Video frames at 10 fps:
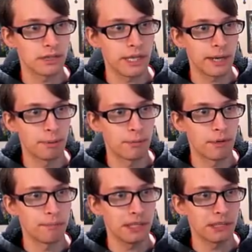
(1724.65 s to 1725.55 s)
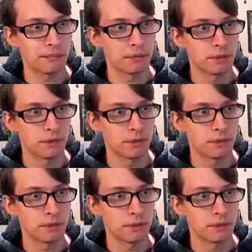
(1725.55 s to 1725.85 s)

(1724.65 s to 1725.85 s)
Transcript: Yeah, I put them on medium.